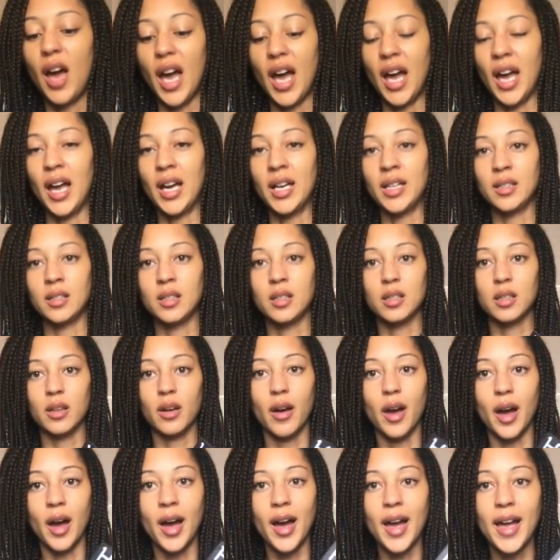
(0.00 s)
and
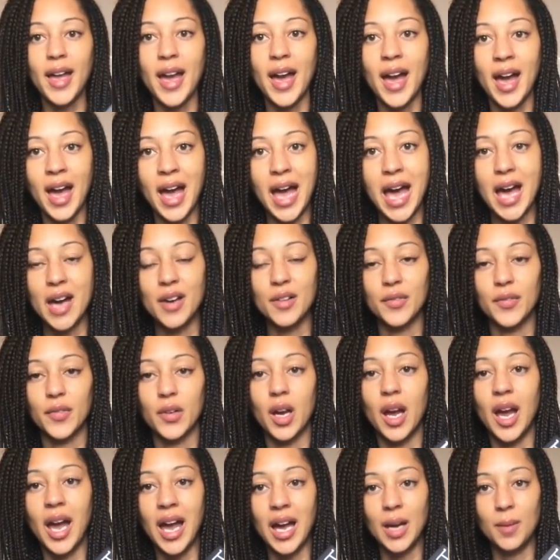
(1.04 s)
I have
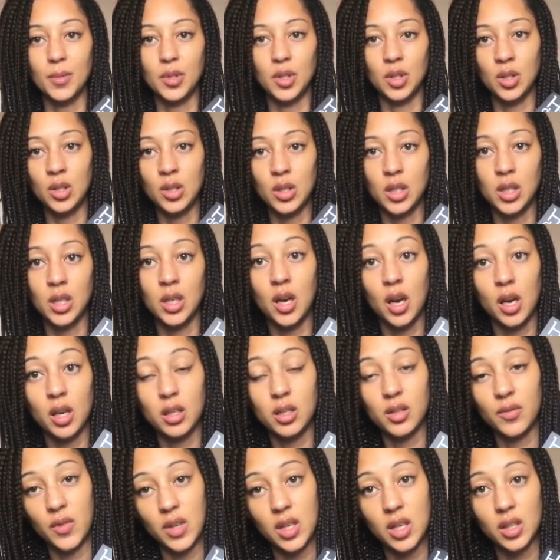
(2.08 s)
absolutely
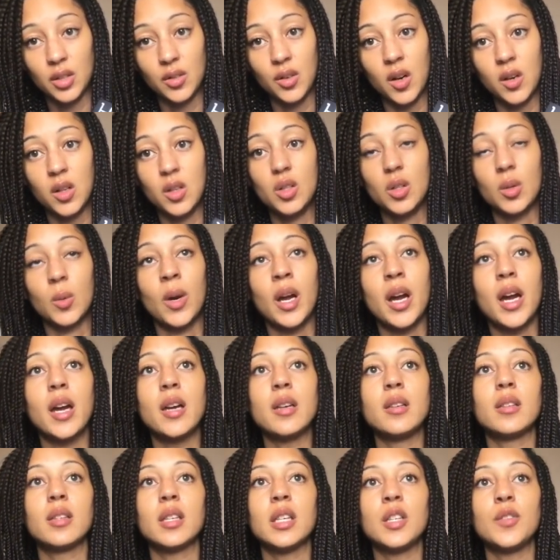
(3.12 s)
loads of these granny
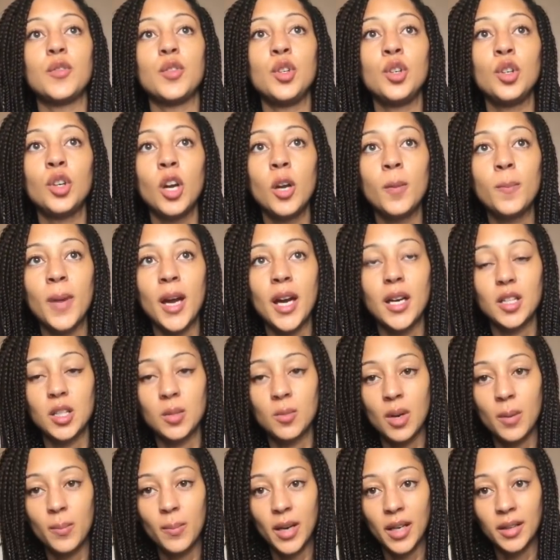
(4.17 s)
squares. If you go back
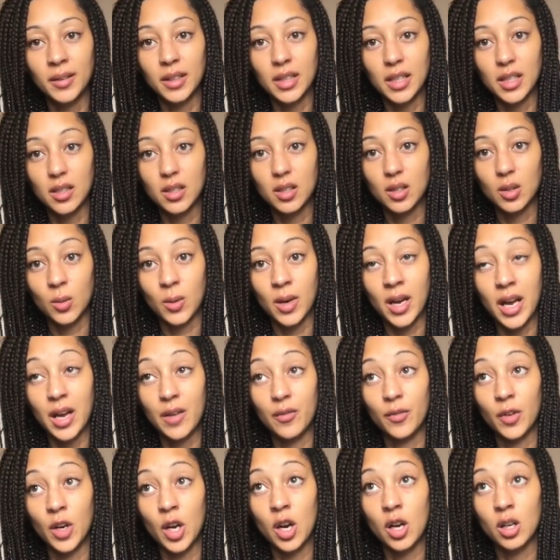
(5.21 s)
to my blanket square
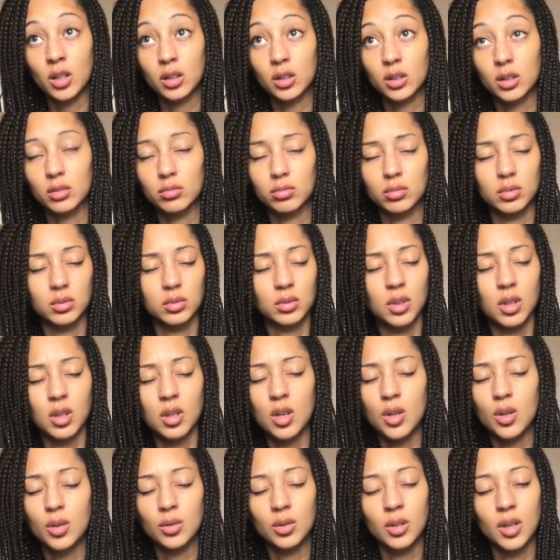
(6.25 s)
vlog,
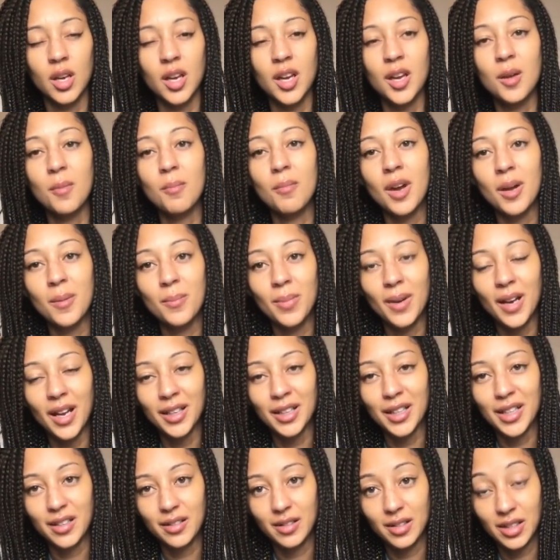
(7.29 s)
no, my
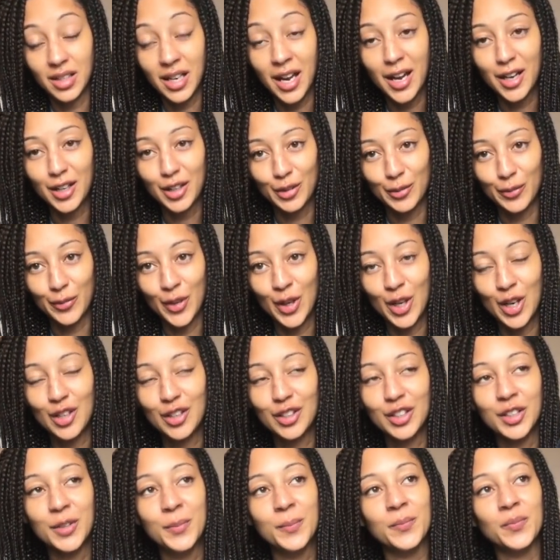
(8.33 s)
blanket stack
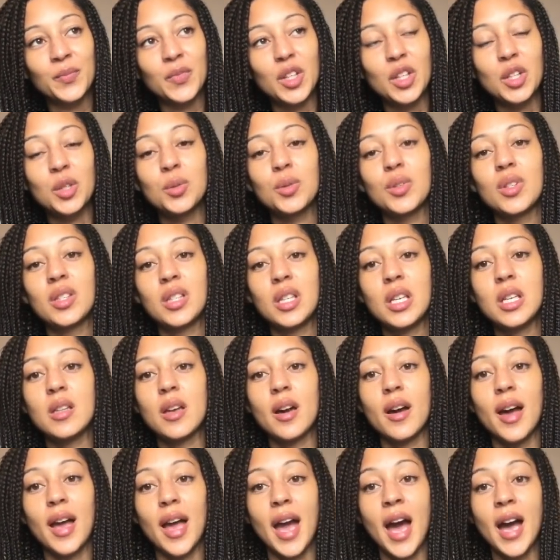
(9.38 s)
vlog, you will see
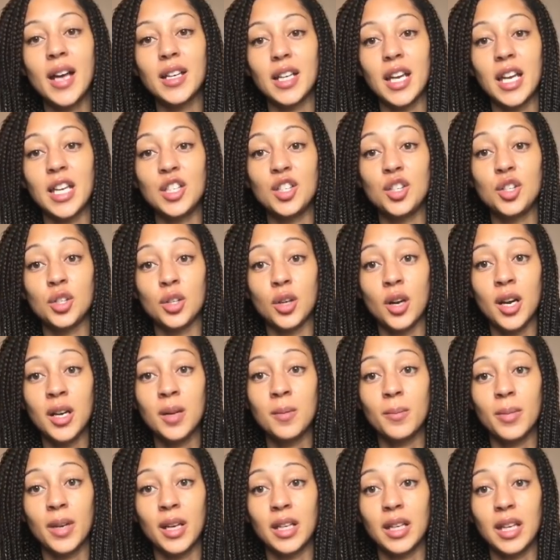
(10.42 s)
that I had a
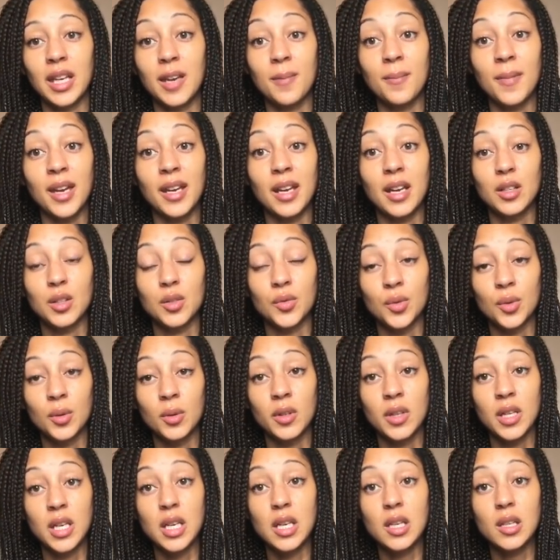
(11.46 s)
giant blanket made out of
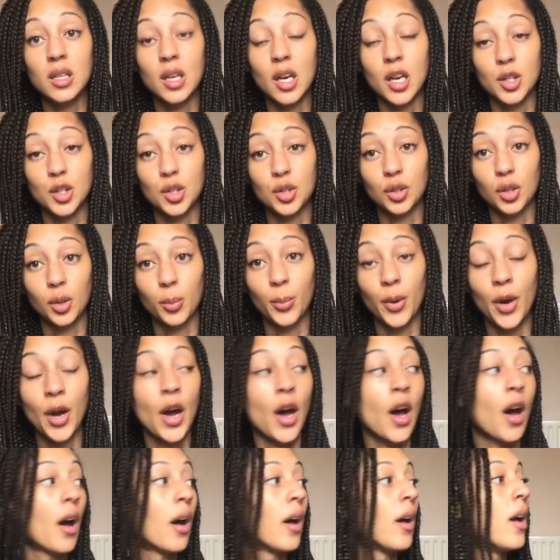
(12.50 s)
all of these that I took
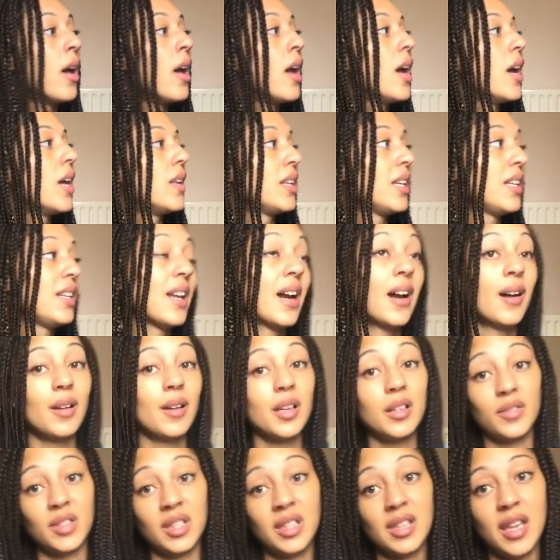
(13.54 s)
apart. They now
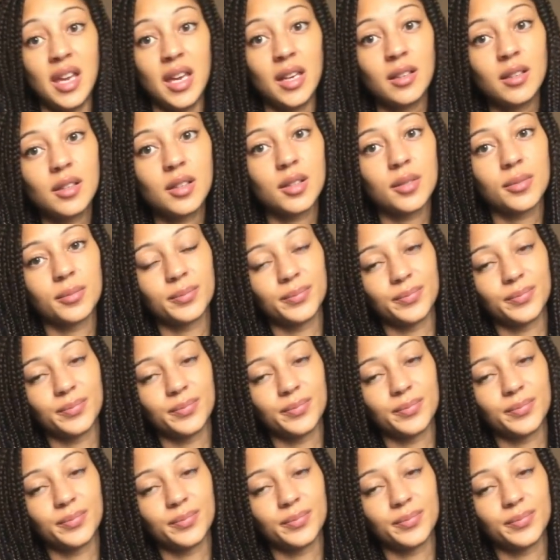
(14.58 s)
live in this.